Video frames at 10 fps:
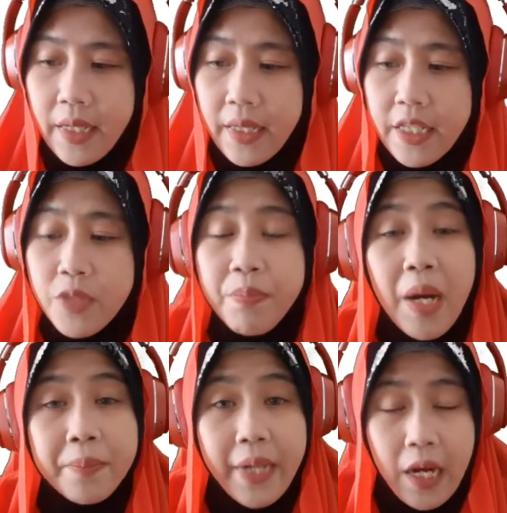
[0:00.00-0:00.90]
It is
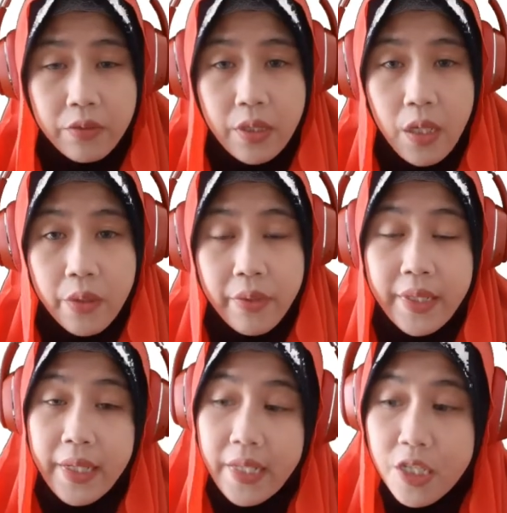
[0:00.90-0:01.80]
pumped out.
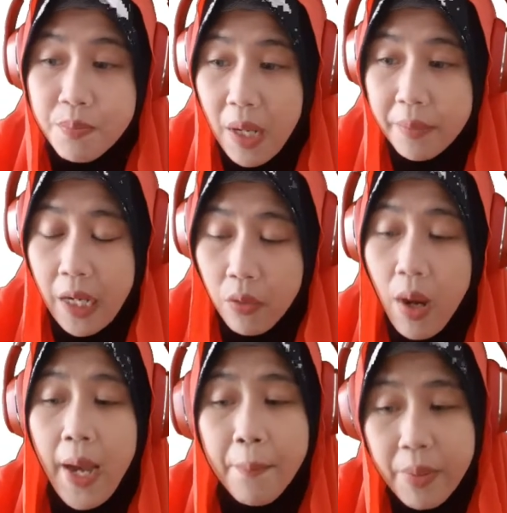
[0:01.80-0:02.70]
When it is pumped out,
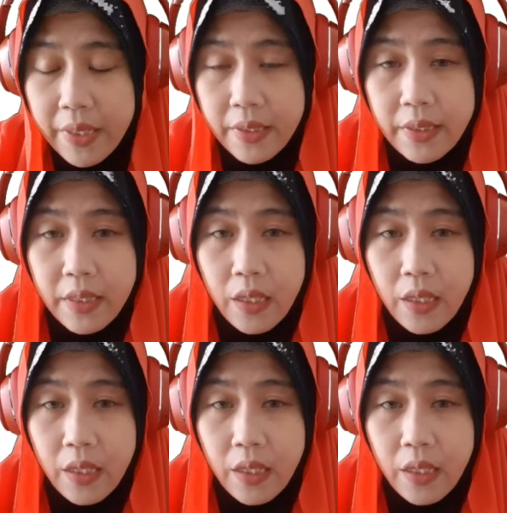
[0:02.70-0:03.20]
what happened?